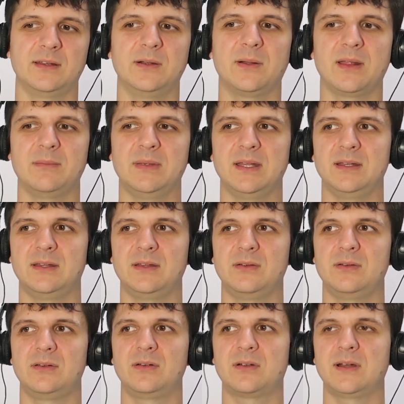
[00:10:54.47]
You know what I mean?
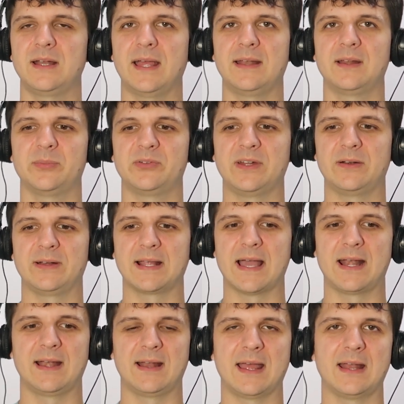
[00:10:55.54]
You, you're going to end up staring
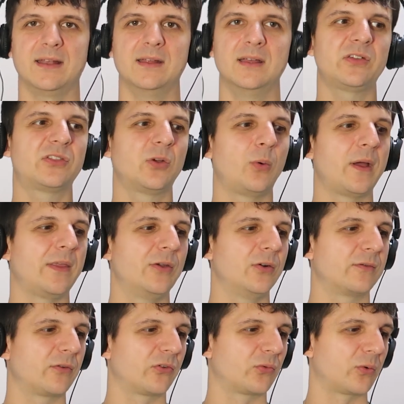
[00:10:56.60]
at it and just the way the
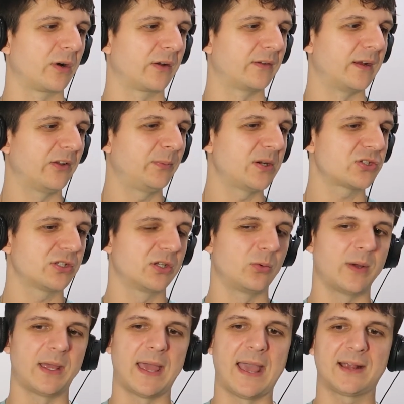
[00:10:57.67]
universe works, especially especially
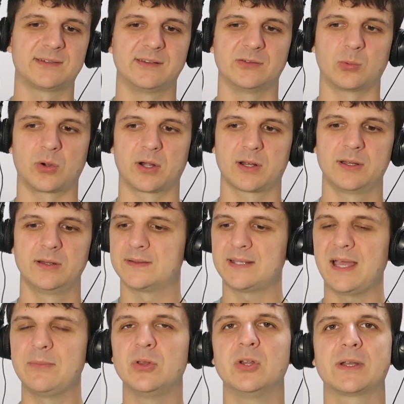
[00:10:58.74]
the way exes work, the
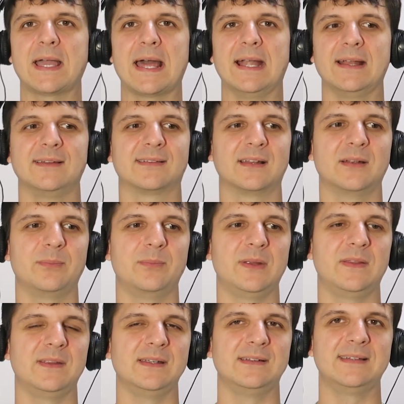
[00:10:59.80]
time you look at it is going to
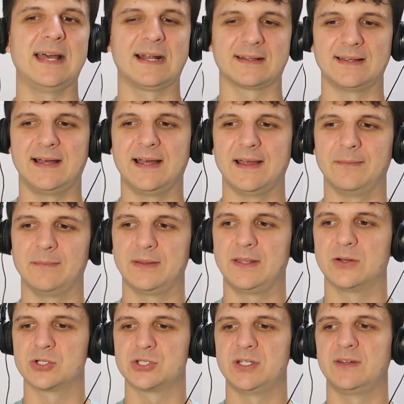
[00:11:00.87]
be the exact time
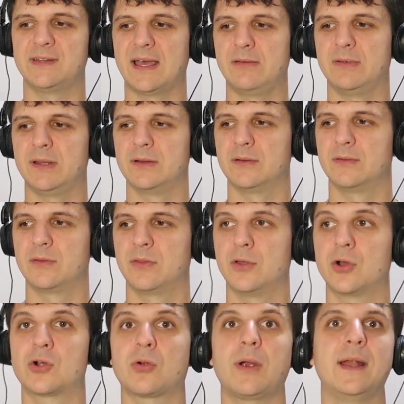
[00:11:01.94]
or she's having
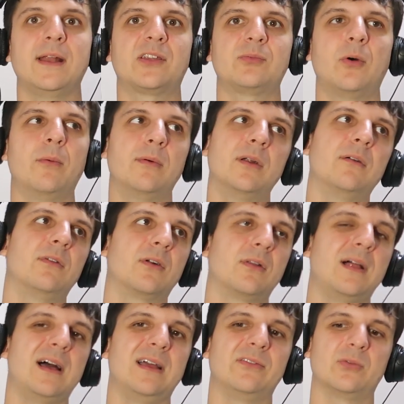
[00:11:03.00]
the greatest moment of their
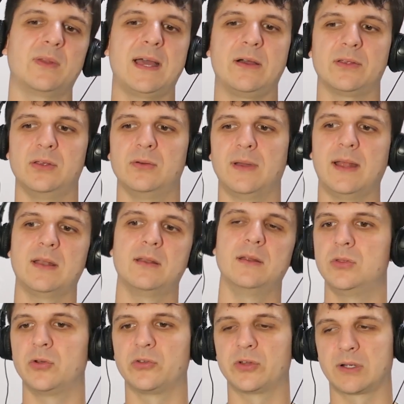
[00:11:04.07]
lives without you, and
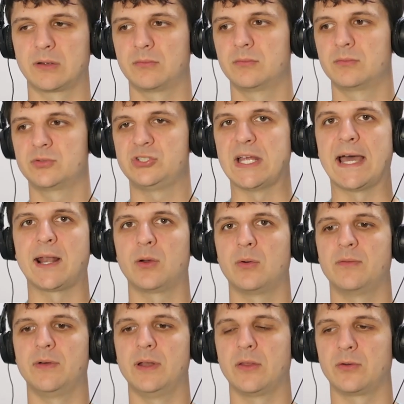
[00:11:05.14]
there's a shadow
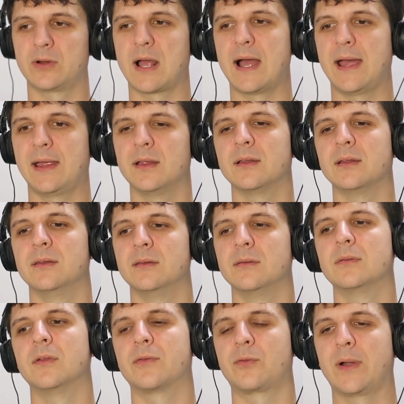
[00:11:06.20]
of another guy in
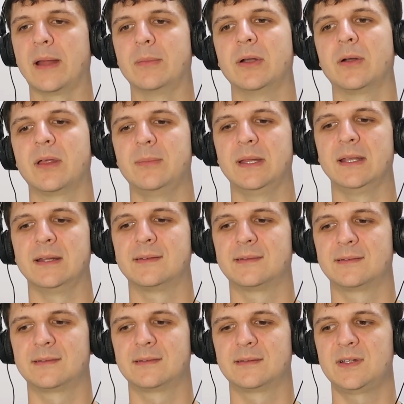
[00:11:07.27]
the frame. You know what I mean?
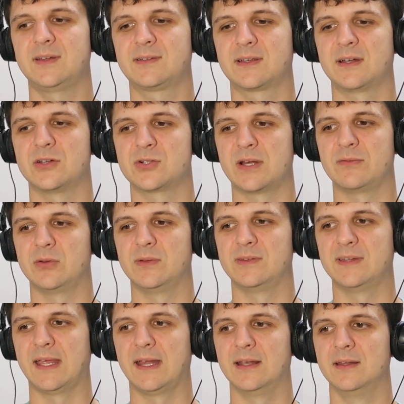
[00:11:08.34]
It's just going to drive you
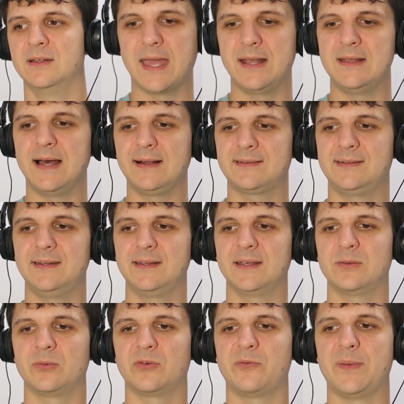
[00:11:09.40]
insane. And not seeing
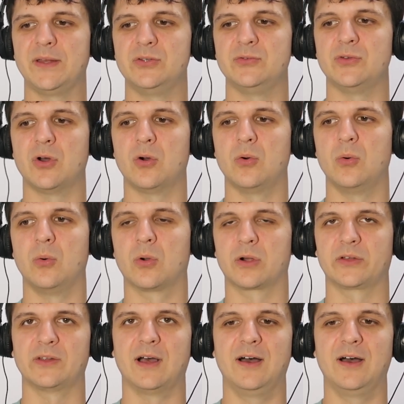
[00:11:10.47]
it would have made you no worse